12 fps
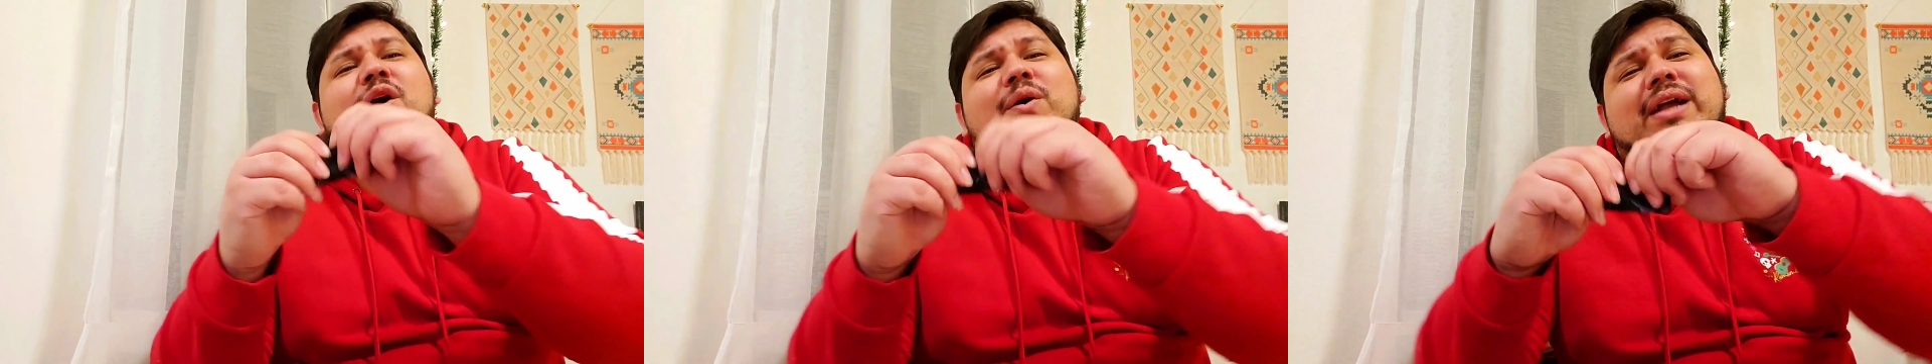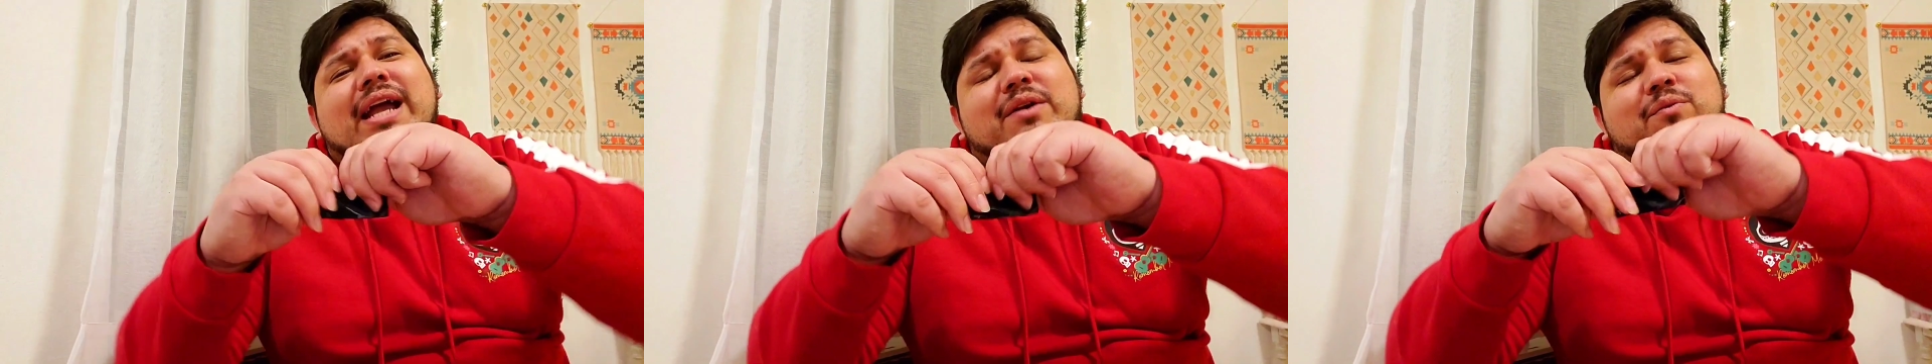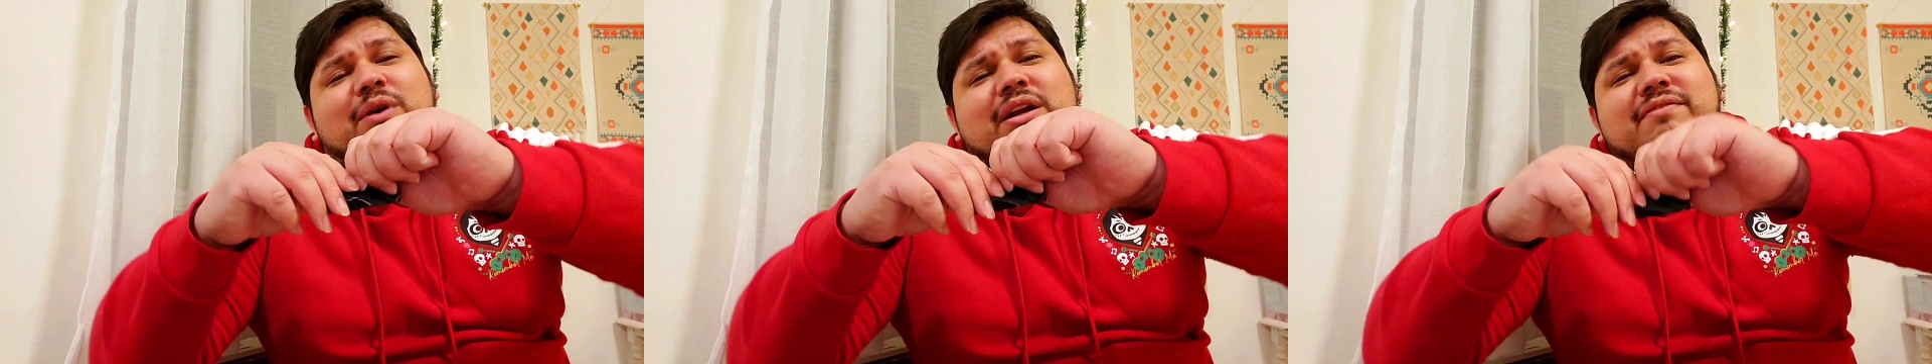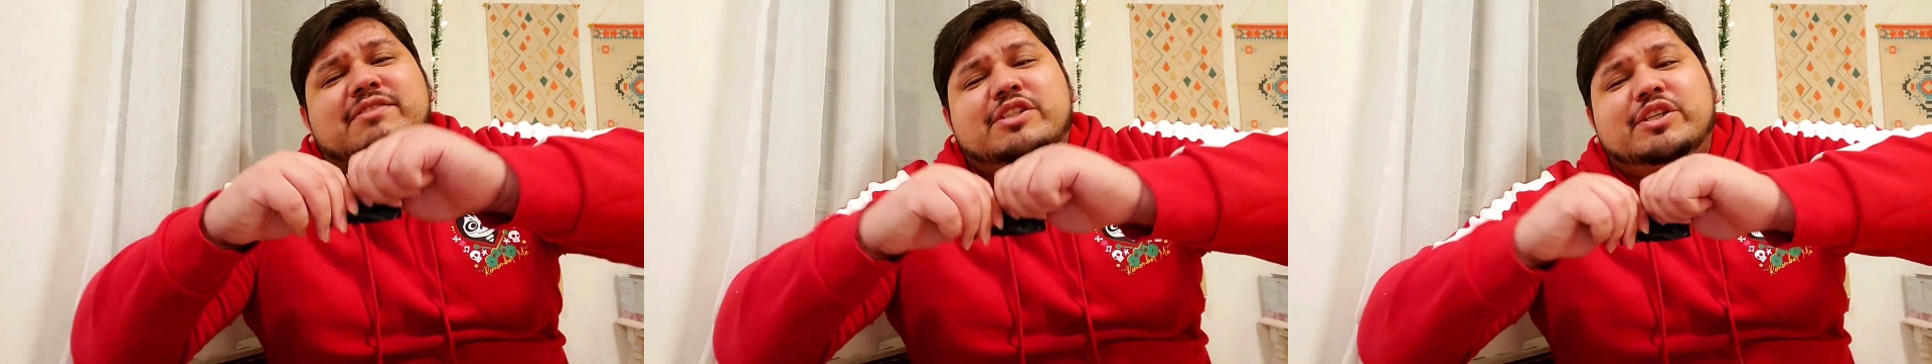Okay, 1
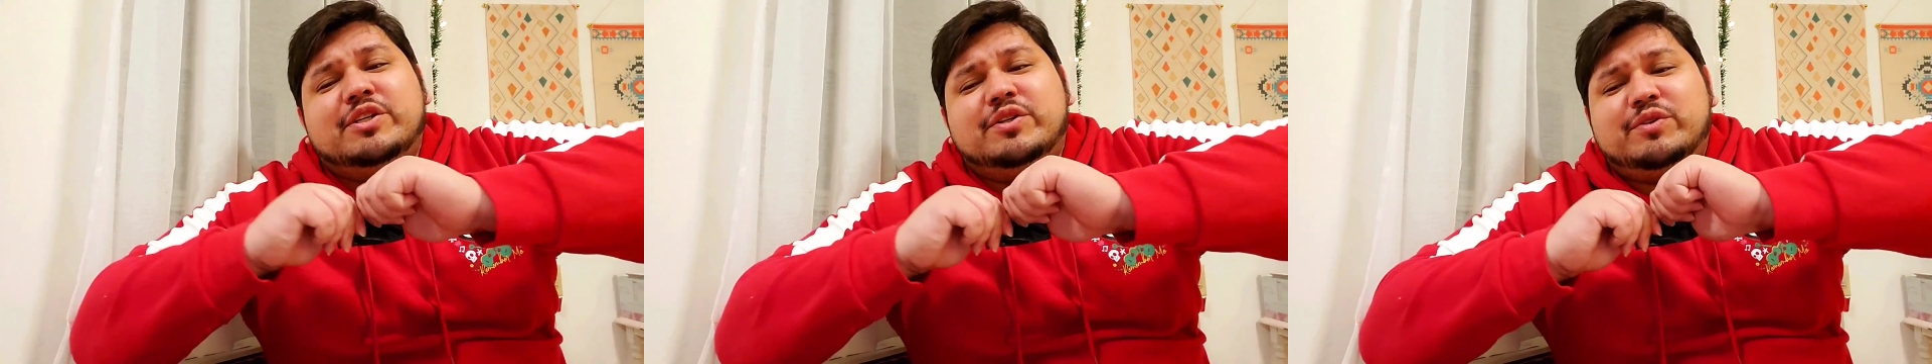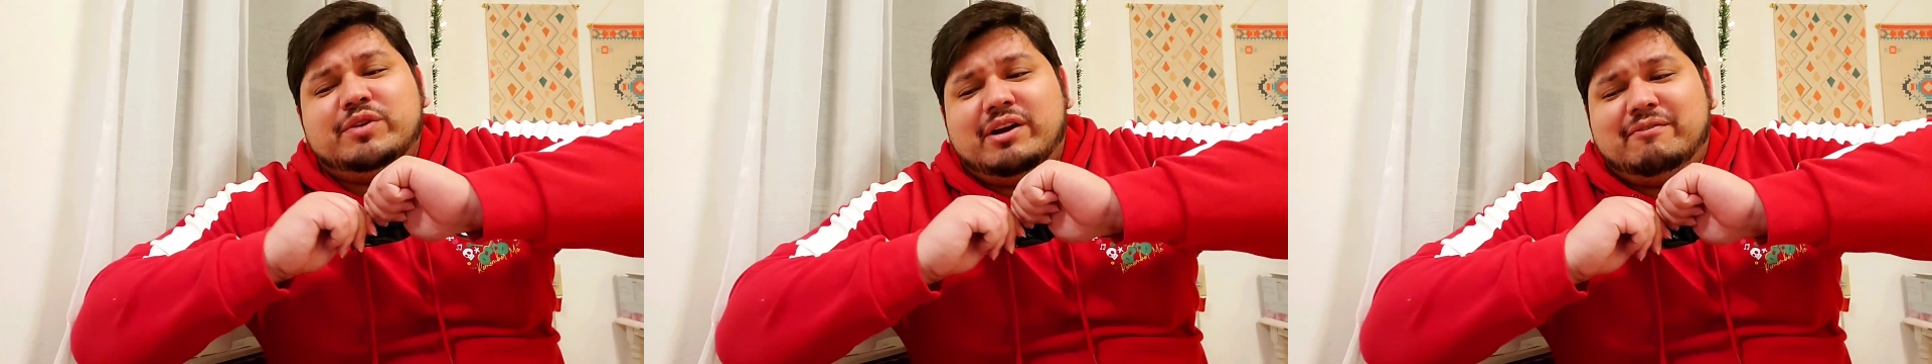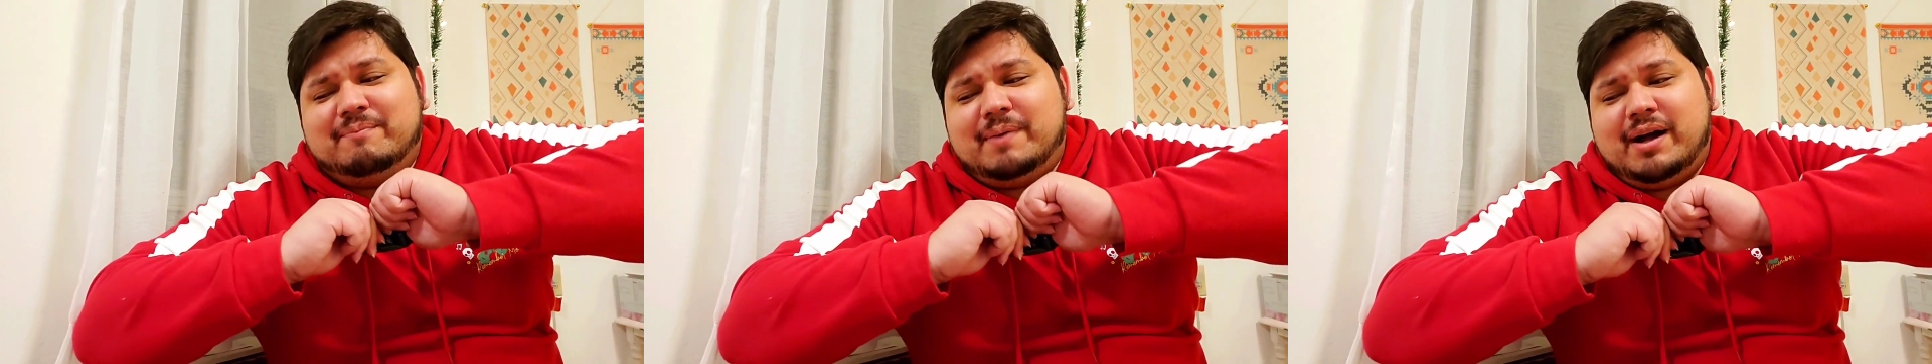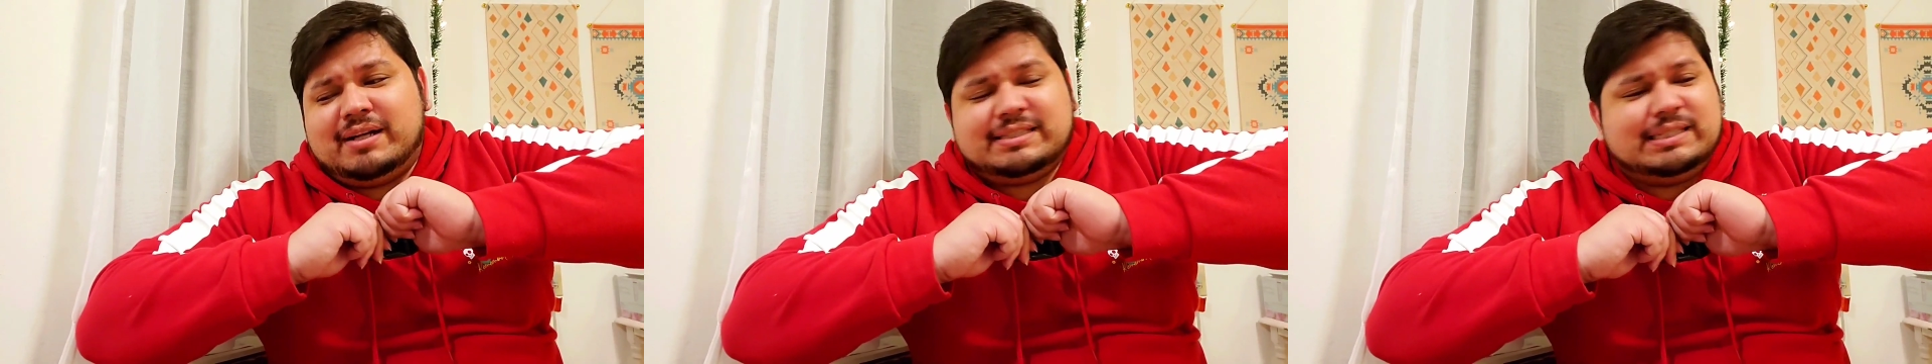of 2 of
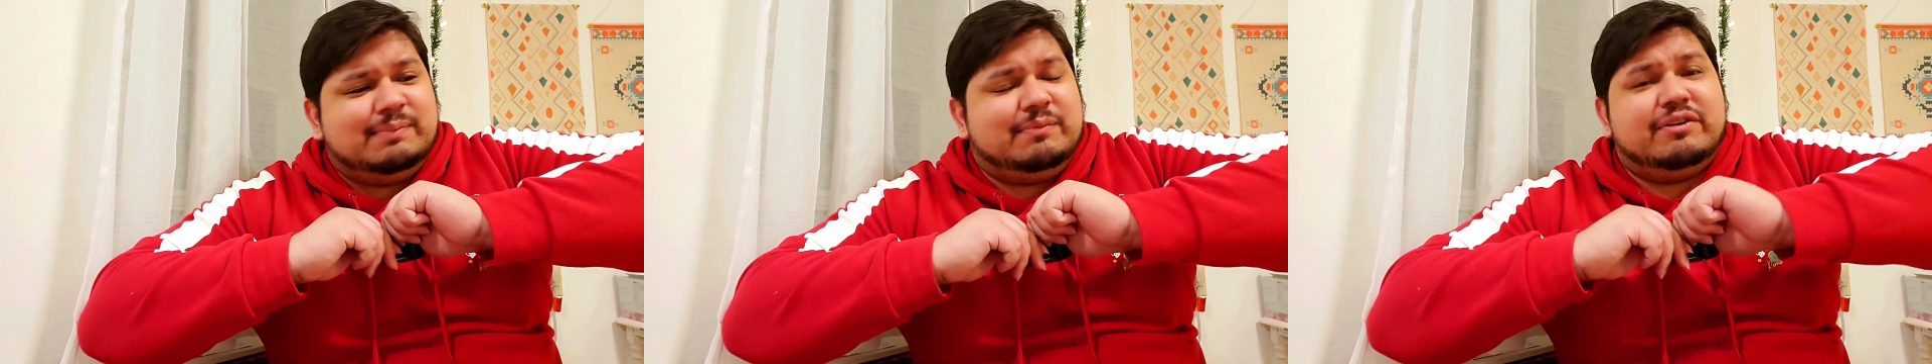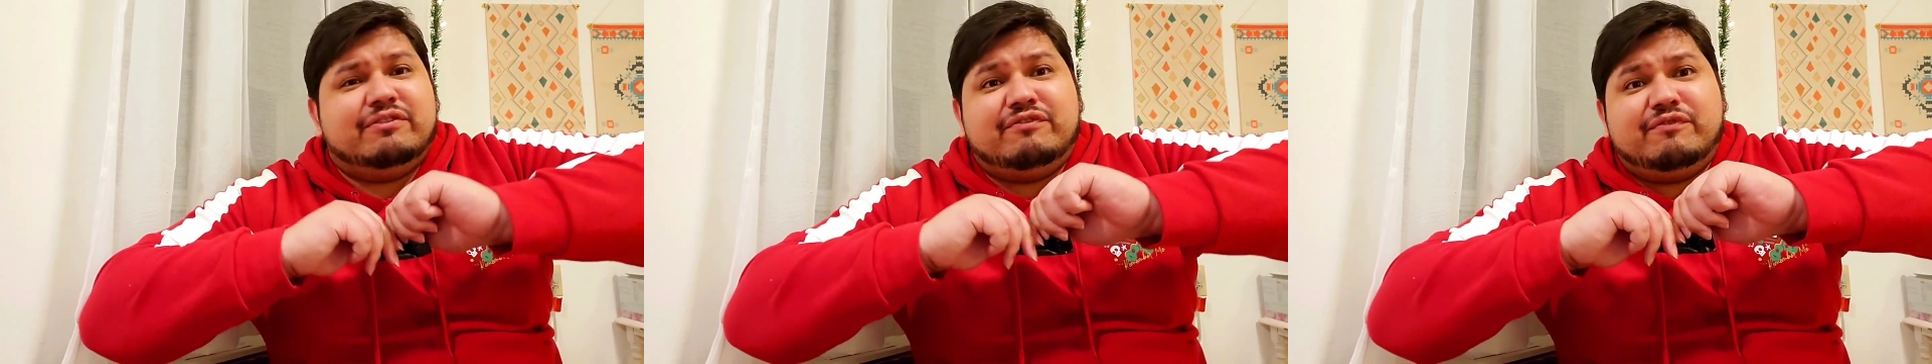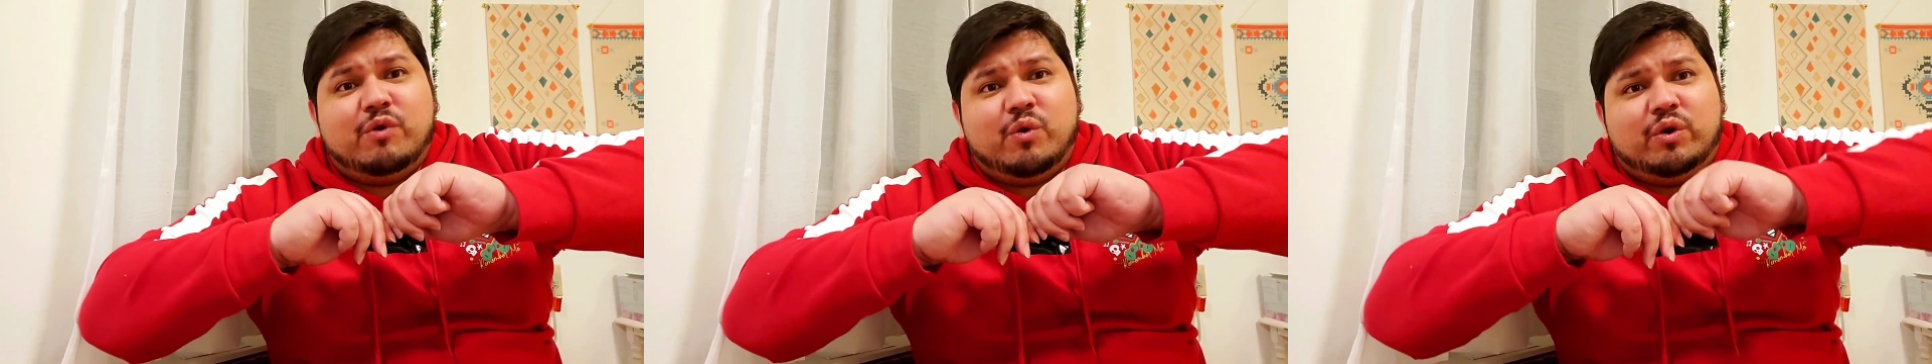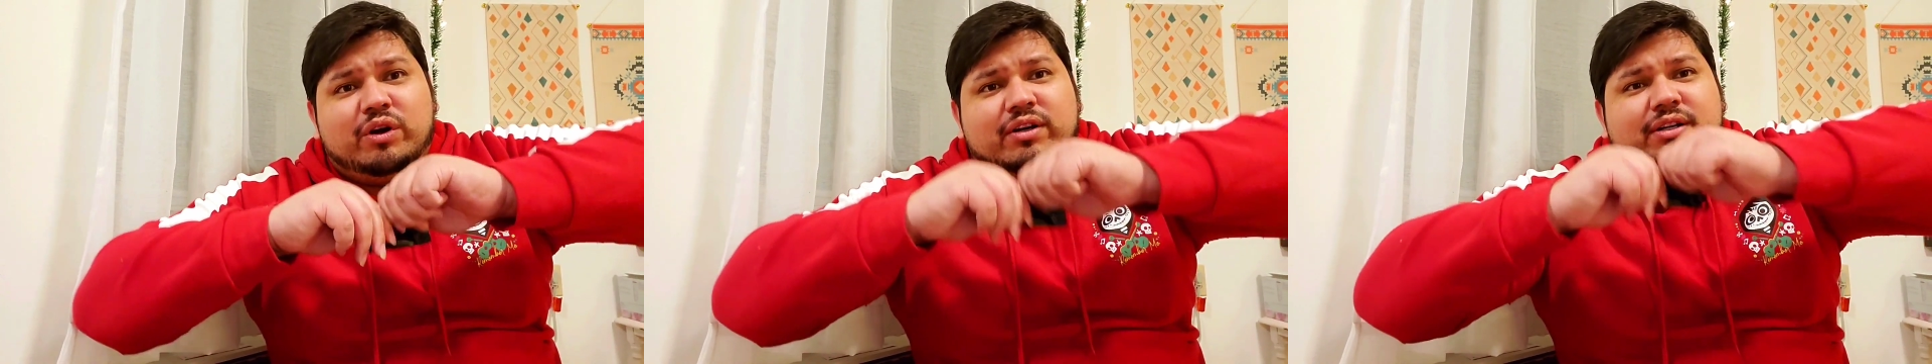box number 4.
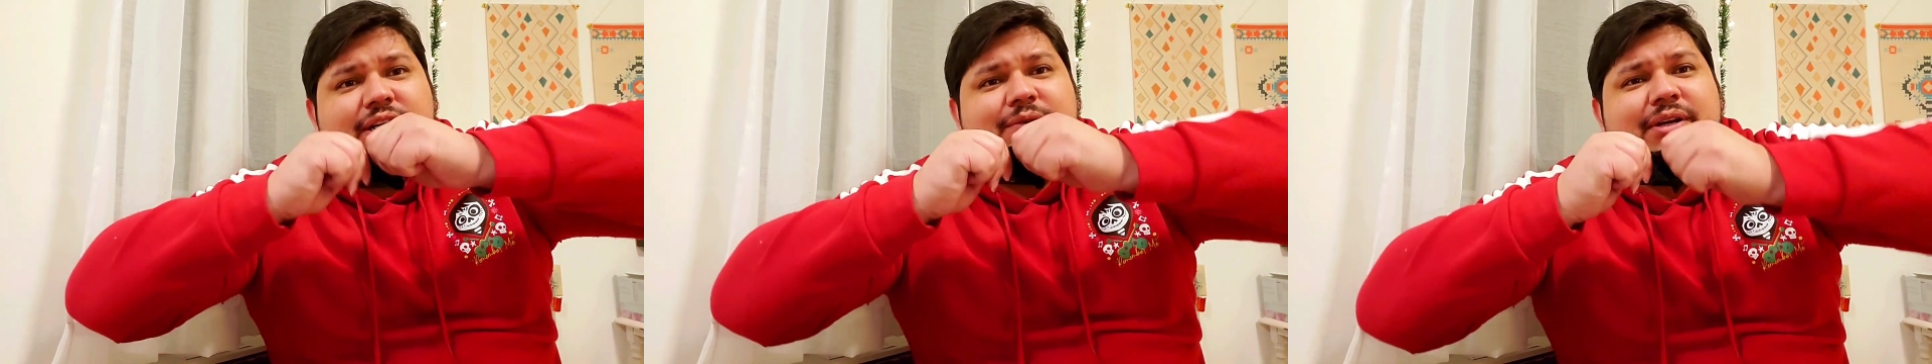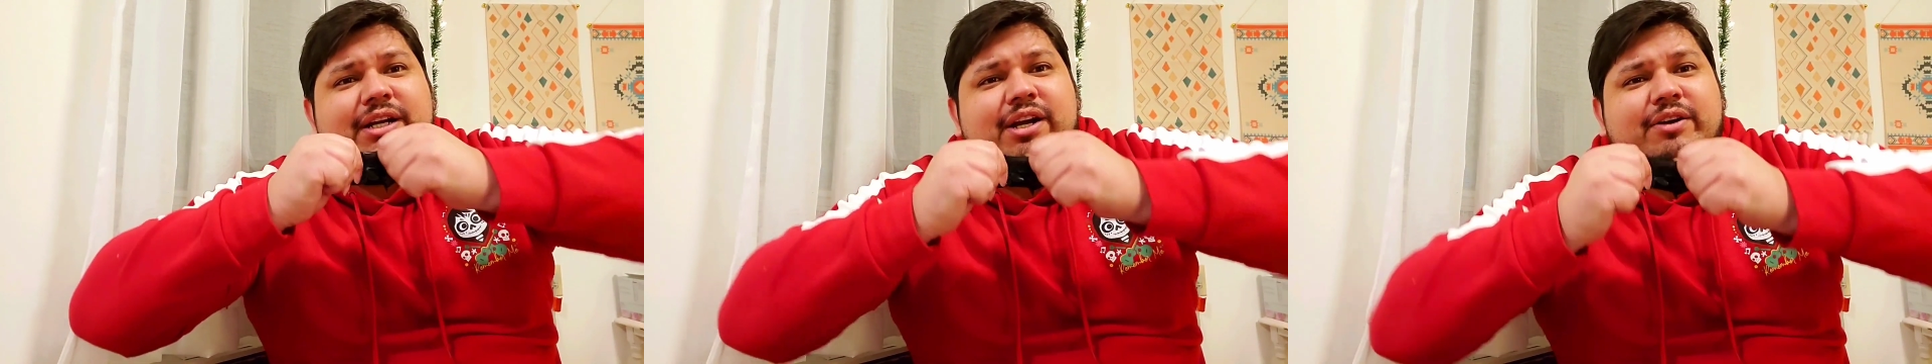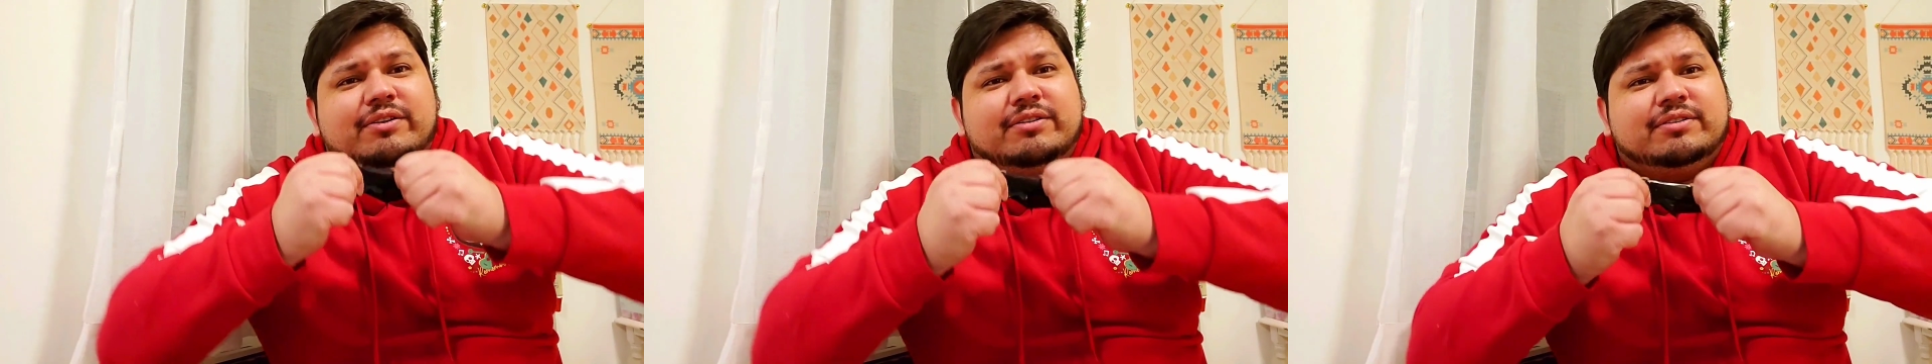Here we go.